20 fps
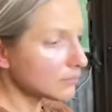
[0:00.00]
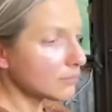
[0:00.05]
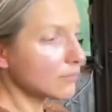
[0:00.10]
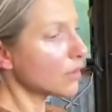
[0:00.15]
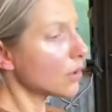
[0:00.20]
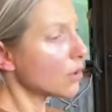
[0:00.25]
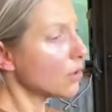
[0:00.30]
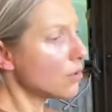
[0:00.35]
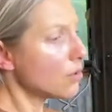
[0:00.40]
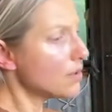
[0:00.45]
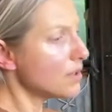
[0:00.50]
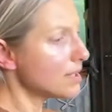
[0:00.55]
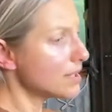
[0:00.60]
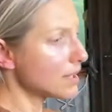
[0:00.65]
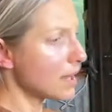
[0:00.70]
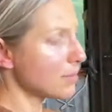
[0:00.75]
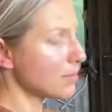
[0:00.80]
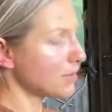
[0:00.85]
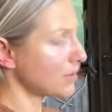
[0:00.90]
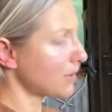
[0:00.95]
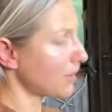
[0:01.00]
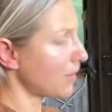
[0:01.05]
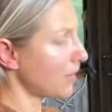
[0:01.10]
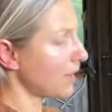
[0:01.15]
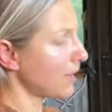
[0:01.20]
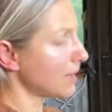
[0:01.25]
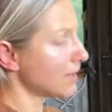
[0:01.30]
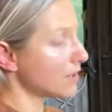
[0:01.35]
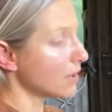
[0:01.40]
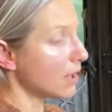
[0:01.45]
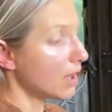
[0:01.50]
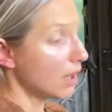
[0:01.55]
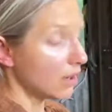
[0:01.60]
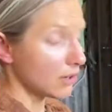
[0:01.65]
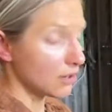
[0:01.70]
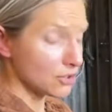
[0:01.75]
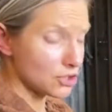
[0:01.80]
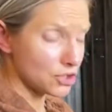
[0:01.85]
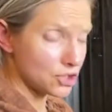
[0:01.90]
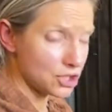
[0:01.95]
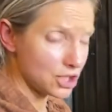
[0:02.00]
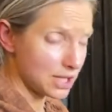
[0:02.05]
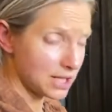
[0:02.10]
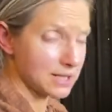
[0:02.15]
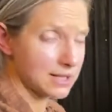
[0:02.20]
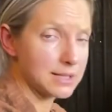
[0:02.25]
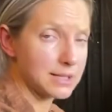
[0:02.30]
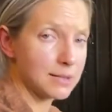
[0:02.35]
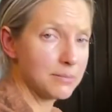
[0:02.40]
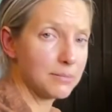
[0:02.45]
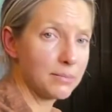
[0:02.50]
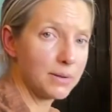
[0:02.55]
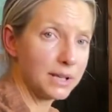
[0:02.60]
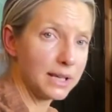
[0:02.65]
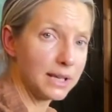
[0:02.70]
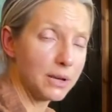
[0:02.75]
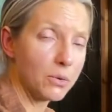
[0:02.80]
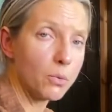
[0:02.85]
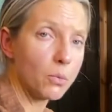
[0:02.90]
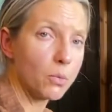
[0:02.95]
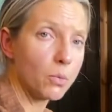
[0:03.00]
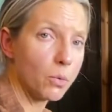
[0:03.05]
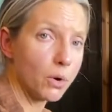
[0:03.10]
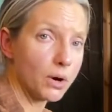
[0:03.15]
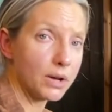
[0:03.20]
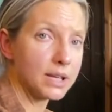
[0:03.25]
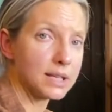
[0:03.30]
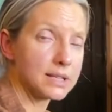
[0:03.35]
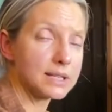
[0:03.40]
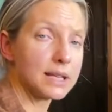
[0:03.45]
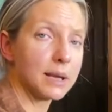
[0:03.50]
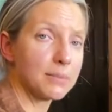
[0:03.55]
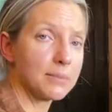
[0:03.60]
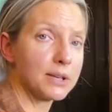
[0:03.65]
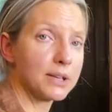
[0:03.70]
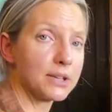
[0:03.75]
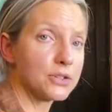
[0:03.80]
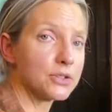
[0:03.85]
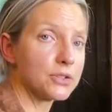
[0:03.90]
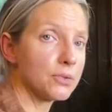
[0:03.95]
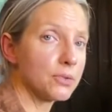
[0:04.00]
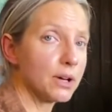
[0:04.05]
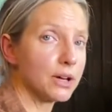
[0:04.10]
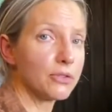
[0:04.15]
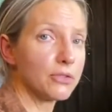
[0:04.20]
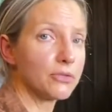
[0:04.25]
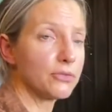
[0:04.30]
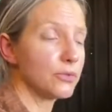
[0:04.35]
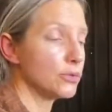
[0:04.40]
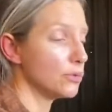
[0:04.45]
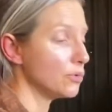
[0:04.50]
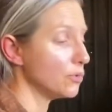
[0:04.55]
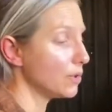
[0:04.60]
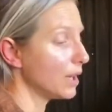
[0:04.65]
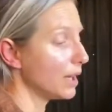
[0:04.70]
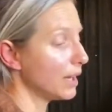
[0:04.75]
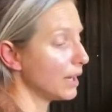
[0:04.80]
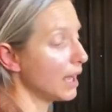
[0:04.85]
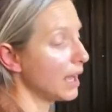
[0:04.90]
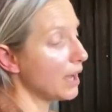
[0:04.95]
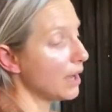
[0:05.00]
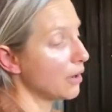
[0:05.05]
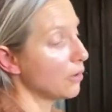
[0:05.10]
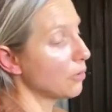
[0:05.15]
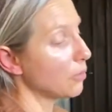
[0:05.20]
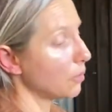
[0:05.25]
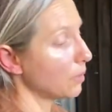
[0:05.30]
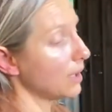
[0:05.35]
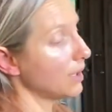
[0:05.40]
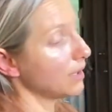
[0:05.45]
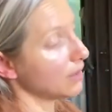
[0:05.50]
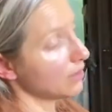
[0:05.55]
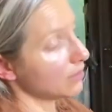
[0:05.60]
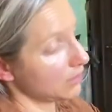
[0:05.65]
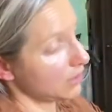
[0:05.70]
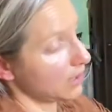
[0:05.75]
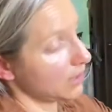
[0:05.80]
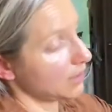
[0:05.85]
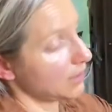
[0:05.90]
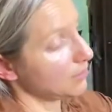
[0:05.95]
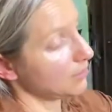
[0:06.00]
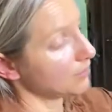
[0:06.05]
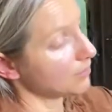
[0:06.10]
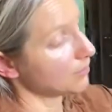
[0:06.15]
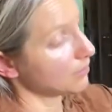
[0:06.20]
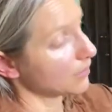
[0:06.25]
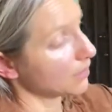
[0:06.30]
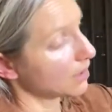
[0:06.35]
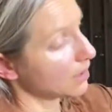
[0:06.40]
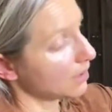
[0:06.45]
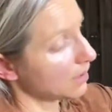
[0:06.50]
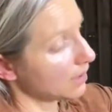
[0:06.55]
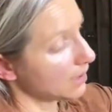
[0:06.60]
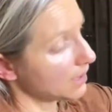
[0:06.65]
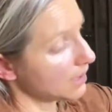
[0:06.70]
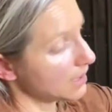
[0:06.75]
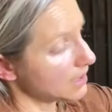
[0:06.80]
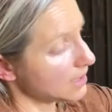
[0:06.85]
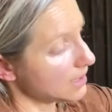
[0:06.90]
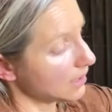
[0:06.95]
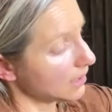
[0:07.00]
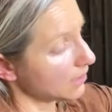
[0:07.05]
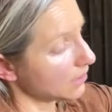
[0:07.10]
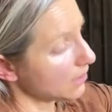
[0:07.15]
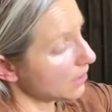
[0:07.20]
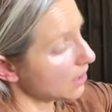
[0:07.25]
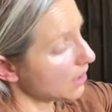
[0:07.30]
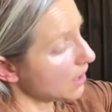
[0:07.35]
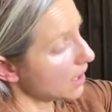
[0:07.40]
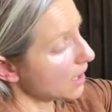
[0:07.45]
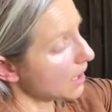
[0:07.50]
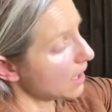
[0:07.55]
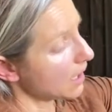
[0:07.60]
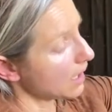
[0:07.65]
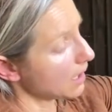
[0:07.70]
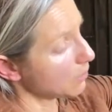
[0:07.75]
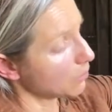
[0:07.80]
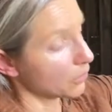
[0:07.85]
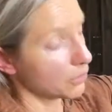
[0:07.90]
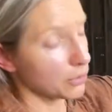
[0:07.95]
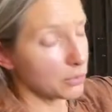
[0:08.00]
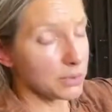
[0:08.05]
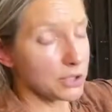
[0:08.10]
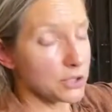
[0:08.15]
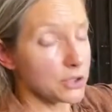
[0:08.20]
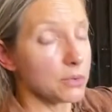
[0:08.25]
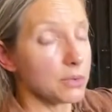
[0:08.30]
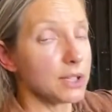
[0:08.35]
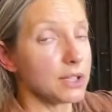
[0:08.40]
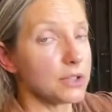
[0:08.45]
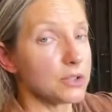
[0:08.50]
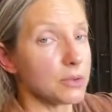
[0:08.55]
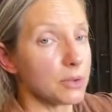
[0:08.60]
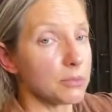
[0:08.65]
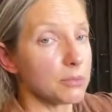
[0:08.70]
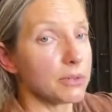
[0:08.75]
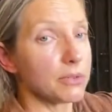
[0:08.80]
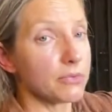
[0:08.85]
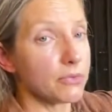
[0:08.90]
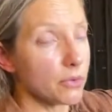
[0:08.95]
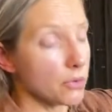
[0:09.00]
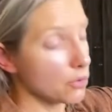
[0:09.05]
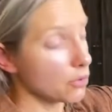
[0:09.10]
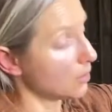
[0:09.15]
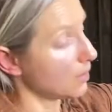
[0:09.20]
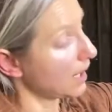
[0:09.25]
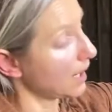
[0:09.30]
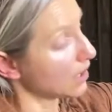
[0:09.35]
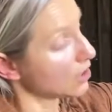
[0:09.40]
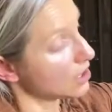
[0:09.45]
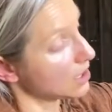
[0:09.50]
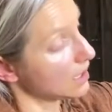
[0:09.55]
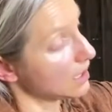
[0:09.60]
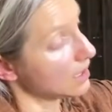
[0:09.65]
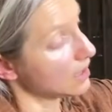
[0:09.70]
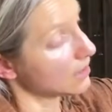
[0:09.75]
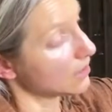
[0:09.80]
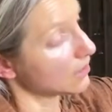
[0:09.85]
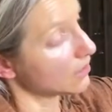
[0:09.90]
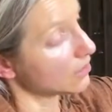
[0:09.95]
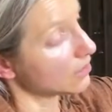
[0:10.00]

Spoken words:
all these types of things are just simply what is happening to our food and how we eating it. And what are we doing to it before we actually eat it?